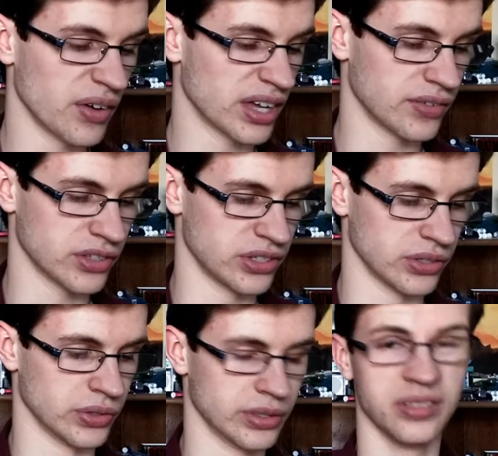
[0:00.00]
I would give it
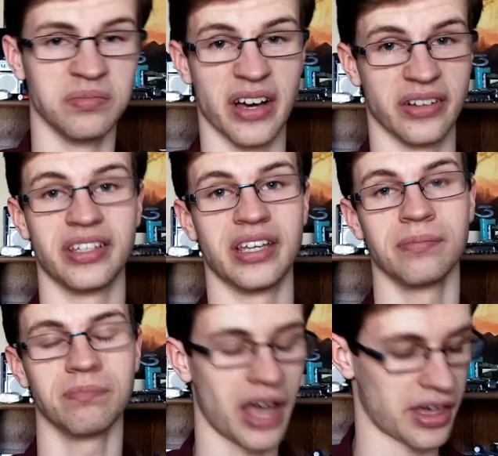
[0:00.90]
to Michael
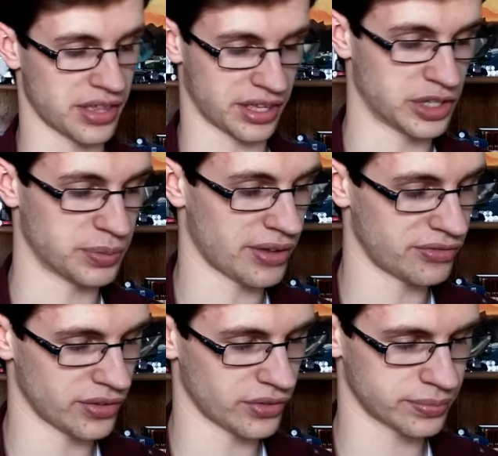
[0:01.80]
Keaton. I think he's my
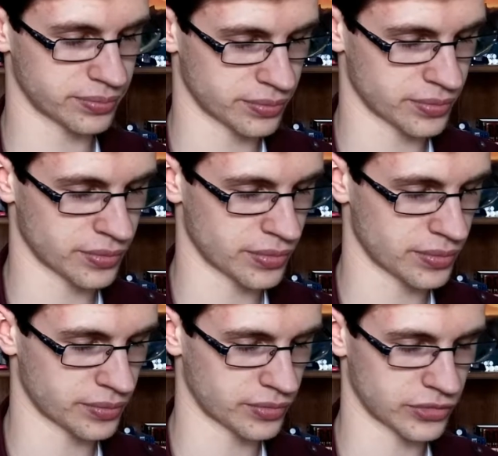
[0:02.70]
favorite.
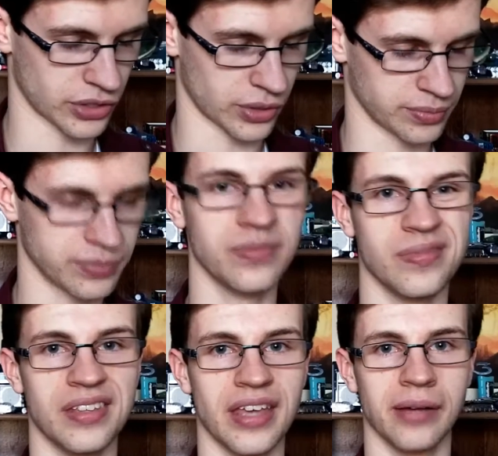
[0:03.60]
So,
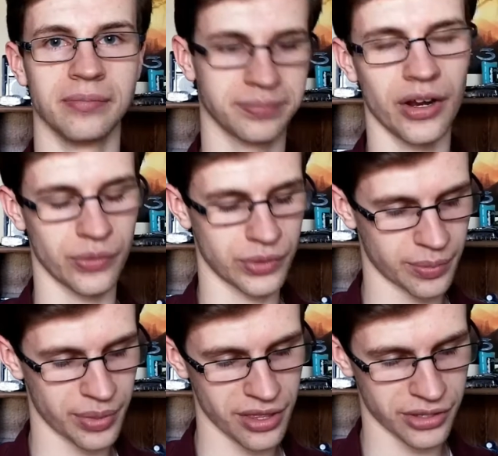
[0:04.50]
yeah. All right,
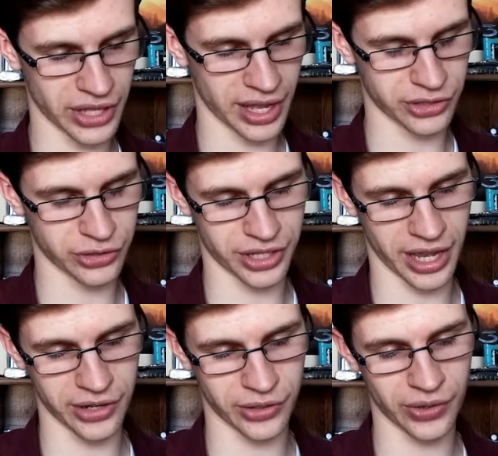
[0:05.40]
with the Best Actress
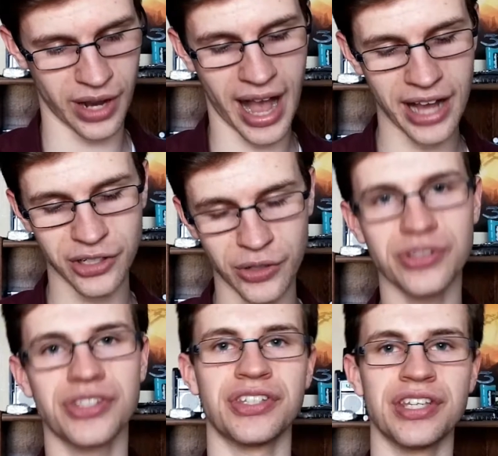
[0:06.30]
category, I
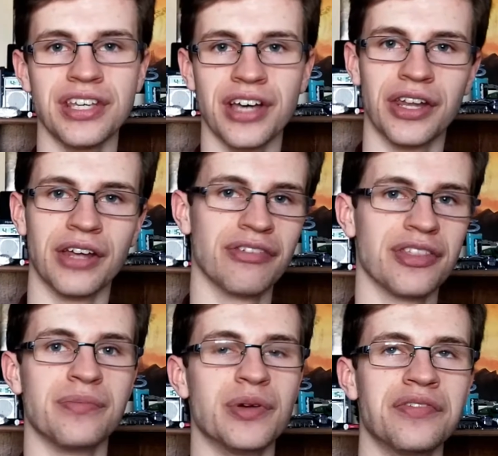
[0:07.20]
don't see enough
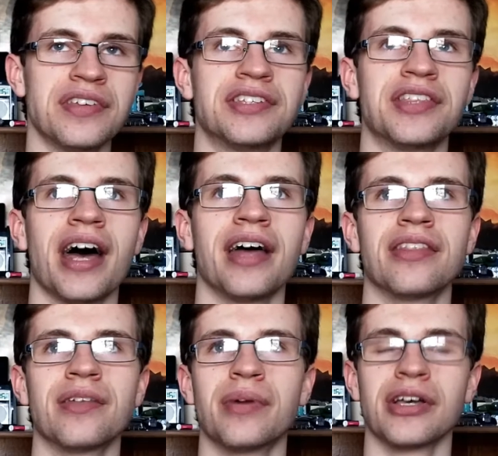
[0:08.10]
of the movies
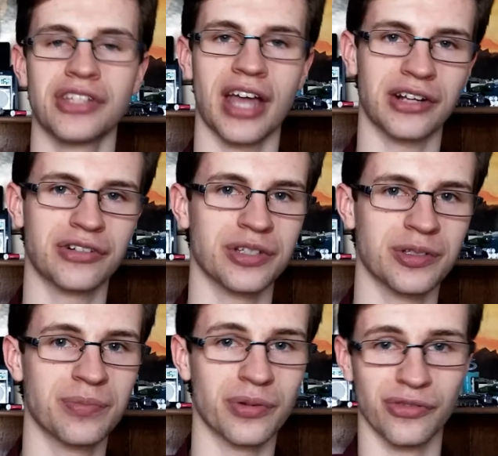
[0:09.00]
that the Best
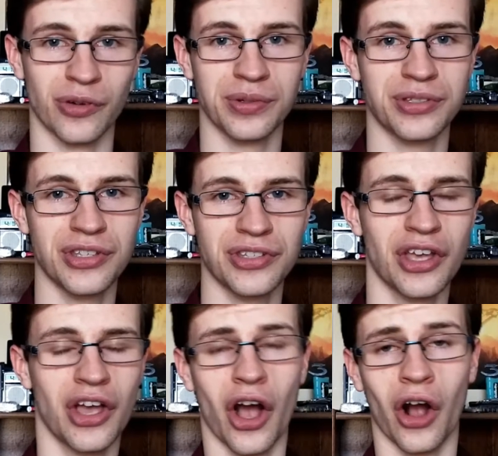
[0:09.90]
Actress
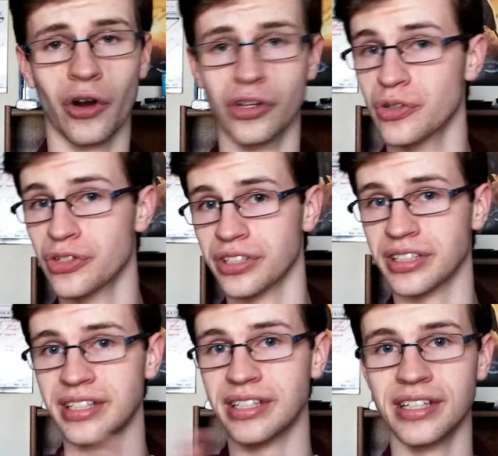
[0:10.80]
performances are
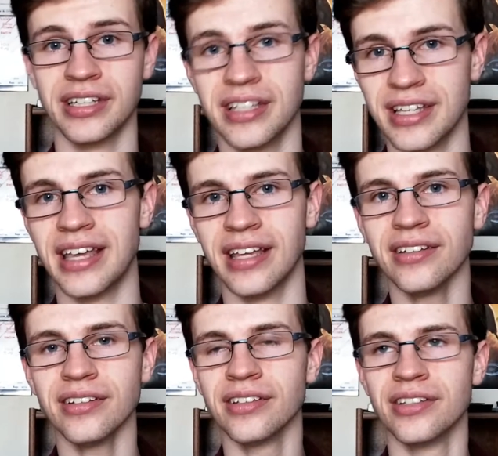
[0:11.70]
usually
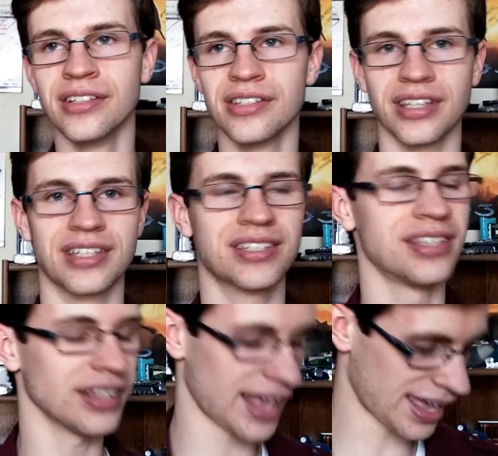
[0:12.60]
in. It's like
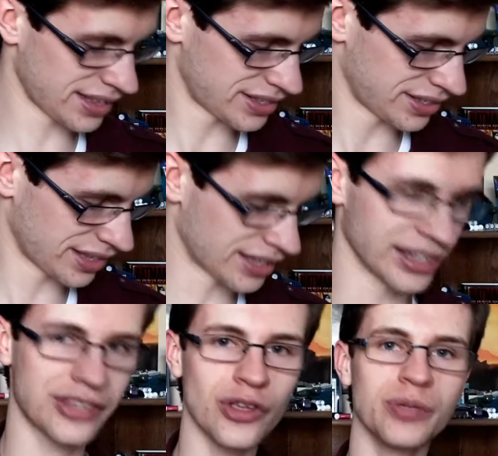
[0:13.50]
Still Alice and
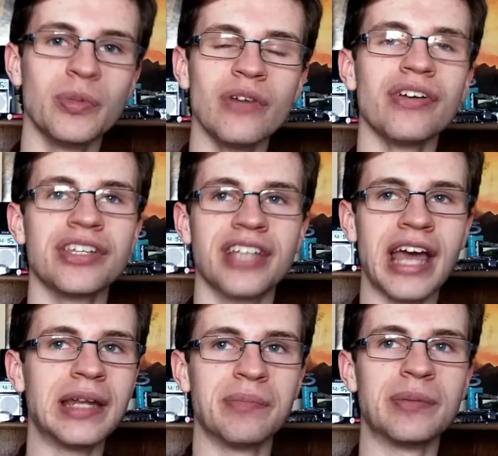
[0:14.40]
like those movies
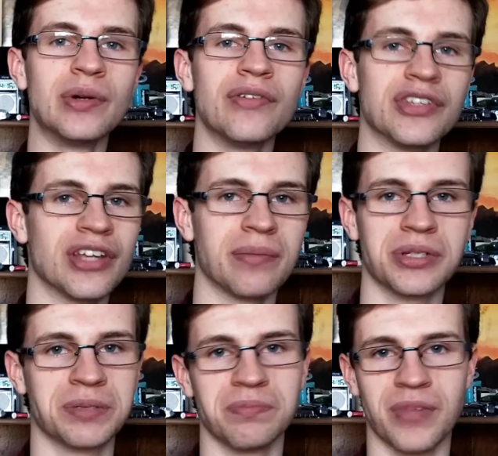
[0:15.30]
tend to be movies that
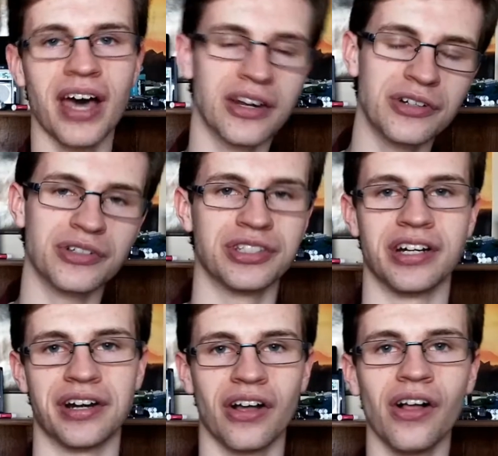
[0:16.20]
I'm just not
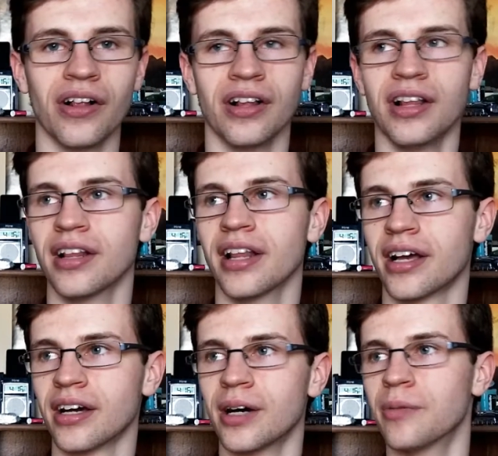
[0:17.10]
interested in at all.
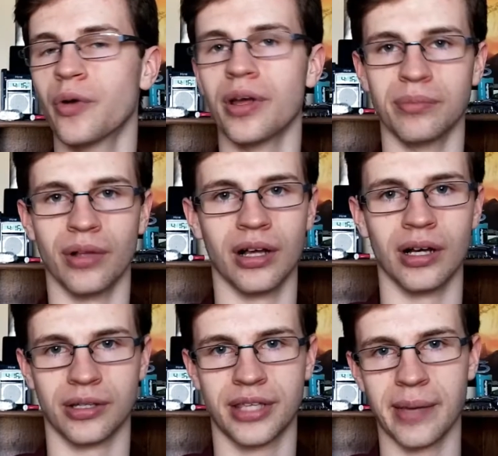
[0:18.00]
Like when
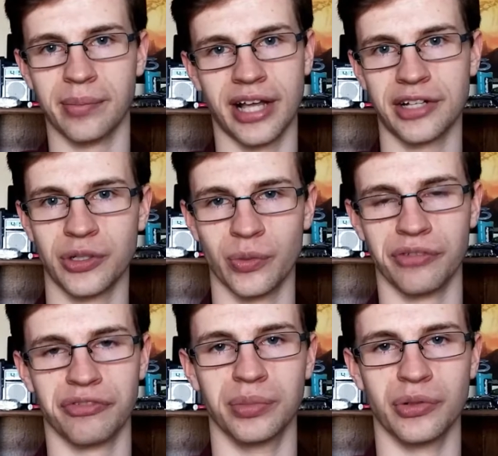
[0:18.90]
Cate Blanchett
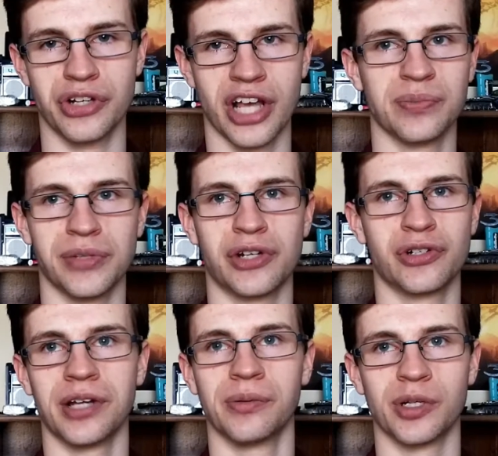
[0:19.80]
won for Blue Jasmine, I
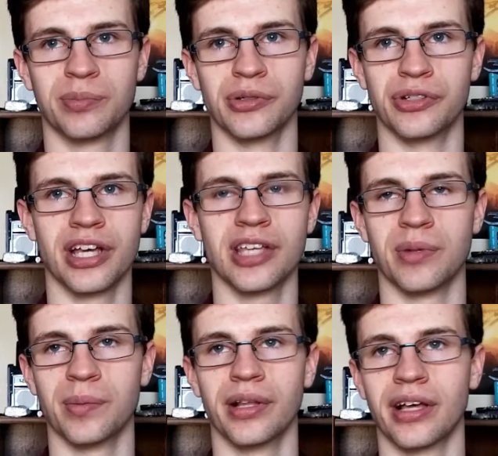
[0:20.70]
tried to watch Blue
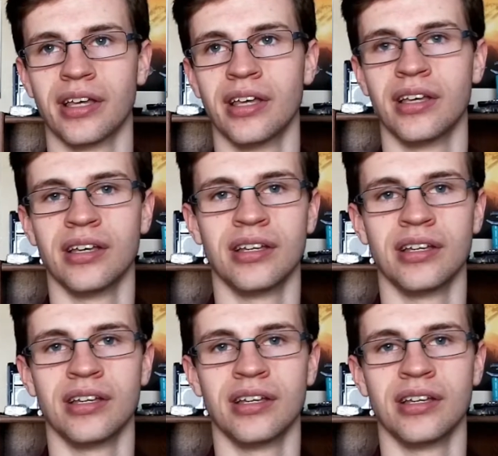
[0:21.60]
Jasmine. I'm like,